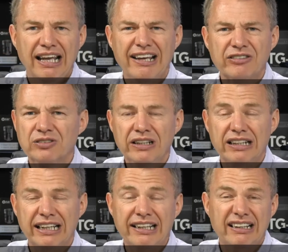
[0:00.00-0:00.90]
it
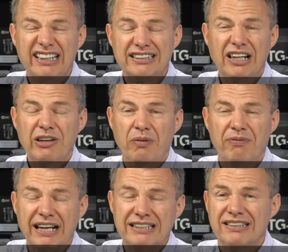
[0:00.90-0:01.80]
really is no good. In
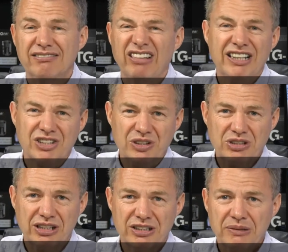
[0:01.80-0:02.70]
fact, it's
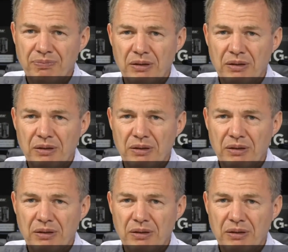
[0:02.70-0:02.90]
useless.